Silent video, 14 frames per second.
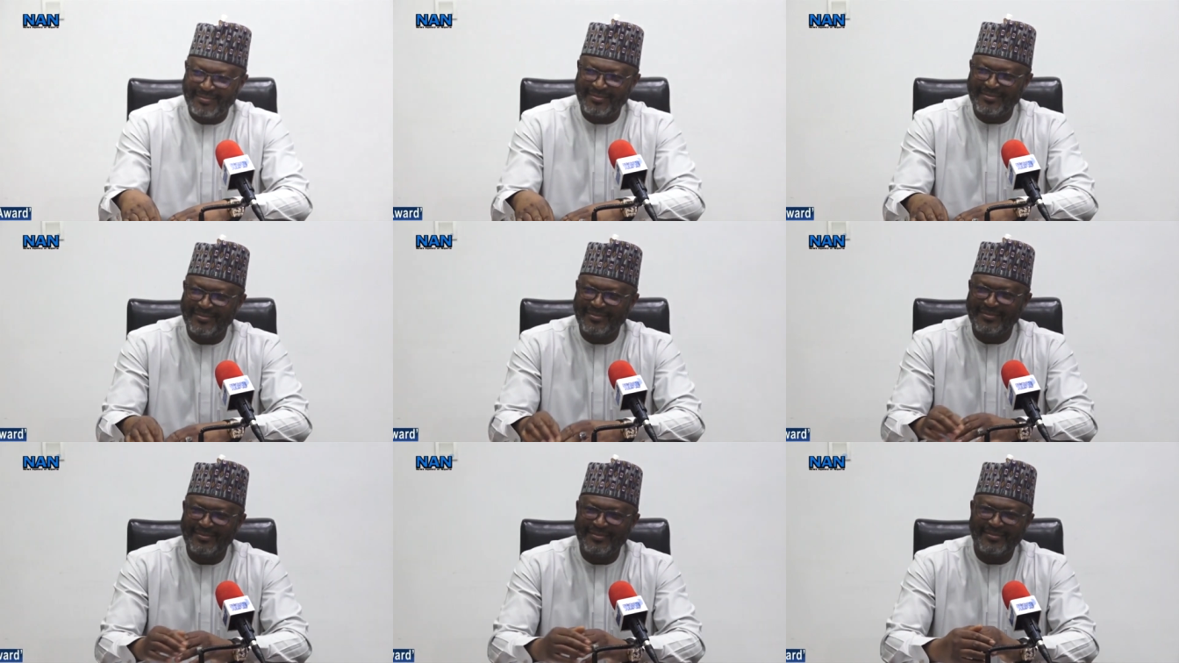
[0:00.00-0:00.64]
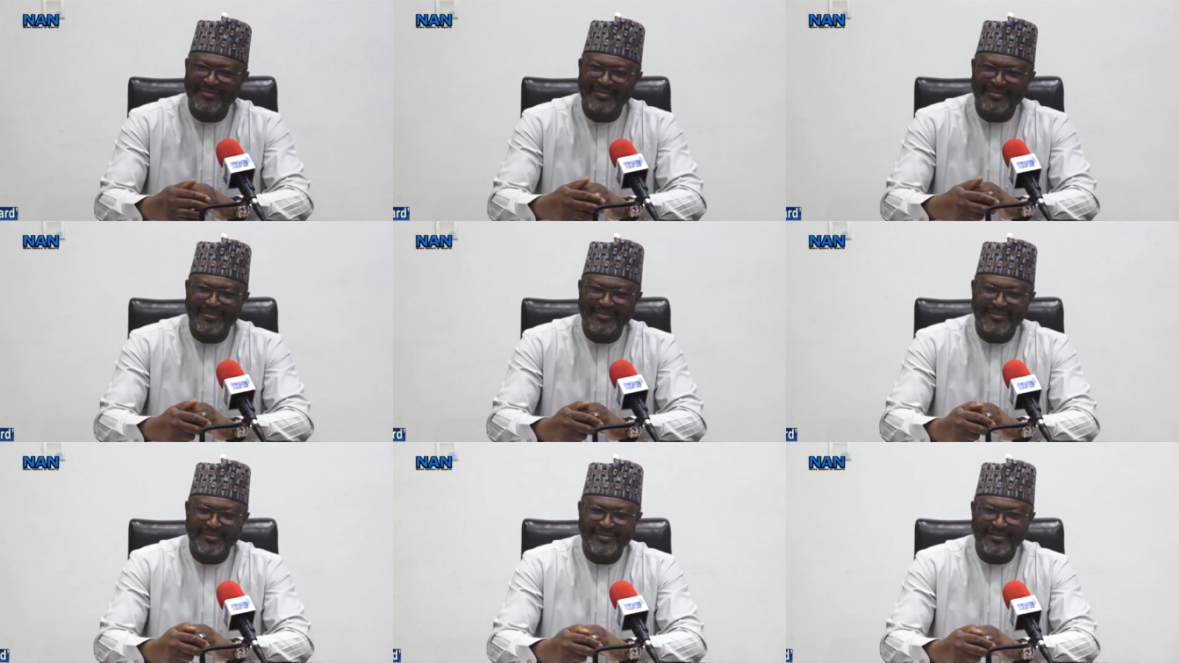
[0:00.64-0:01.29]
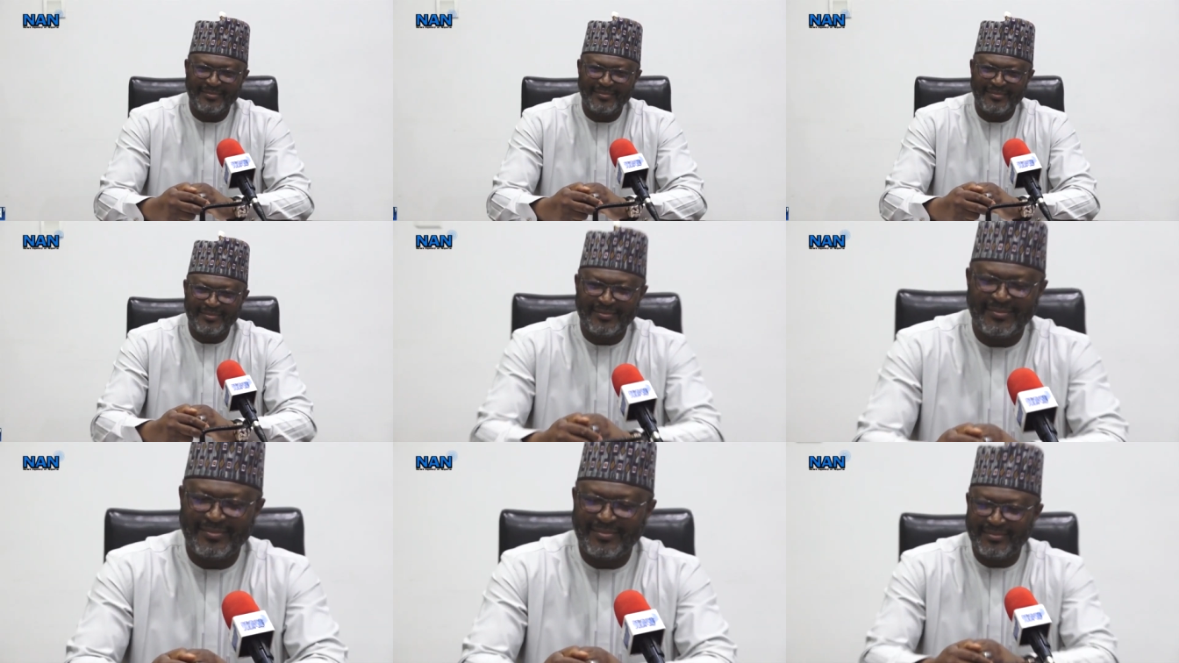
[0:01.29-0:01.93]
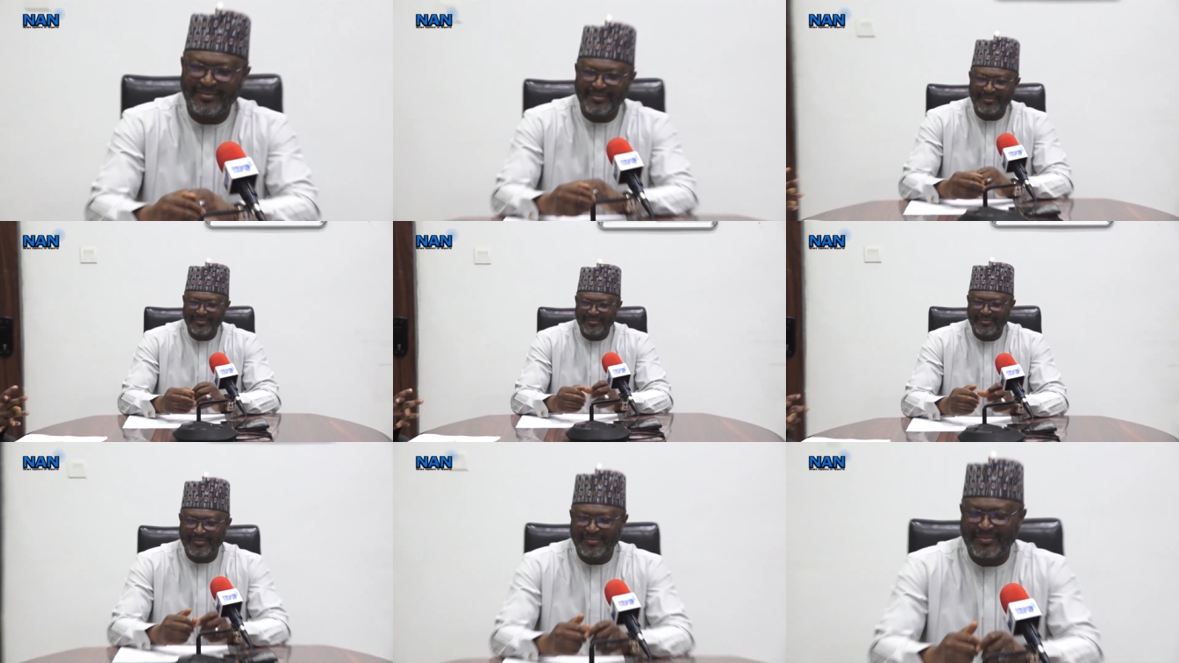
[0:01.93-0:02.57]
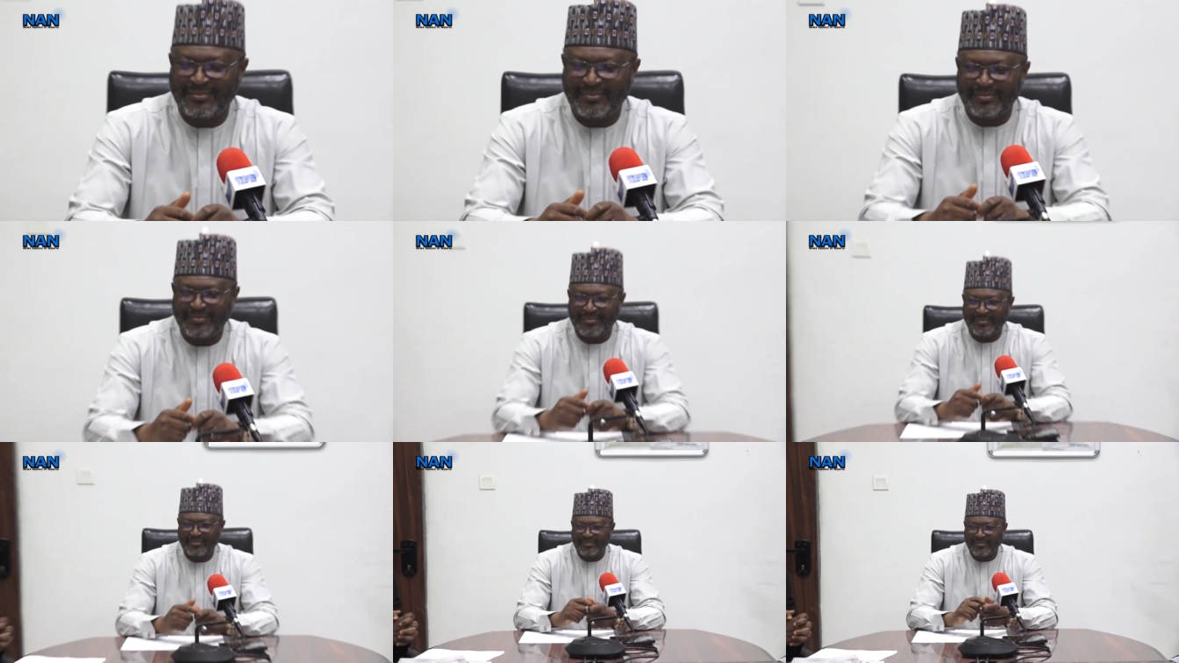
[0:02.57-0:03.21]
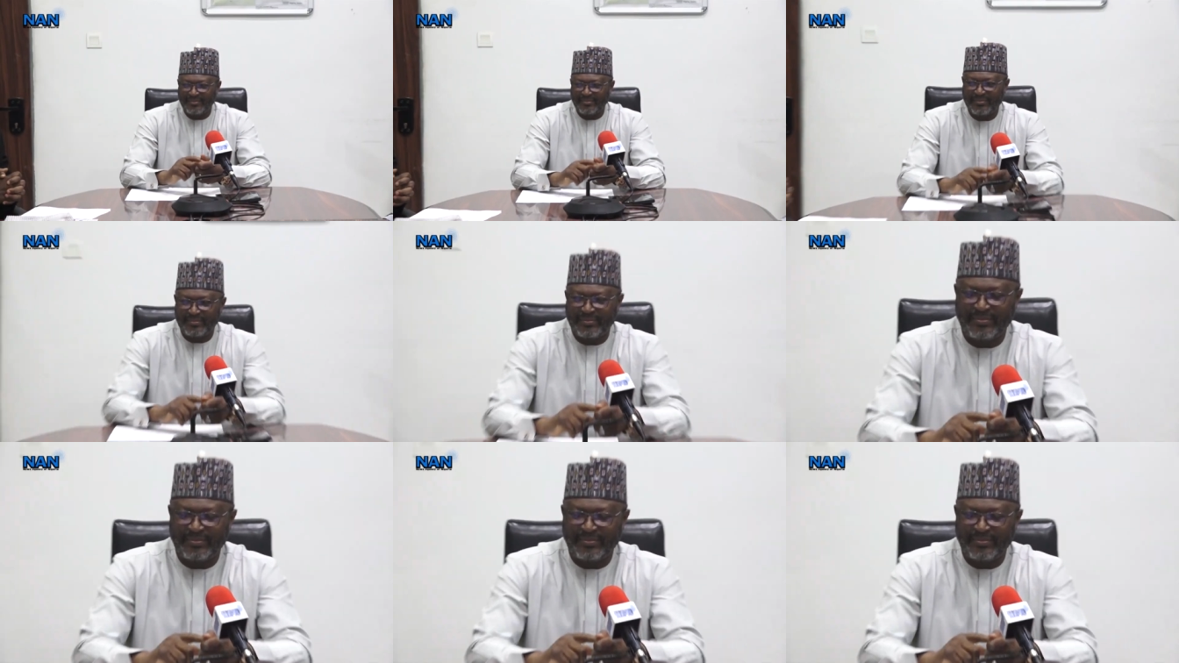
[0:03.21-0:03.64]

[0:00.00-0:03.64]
most of these um, milestone programs that were carried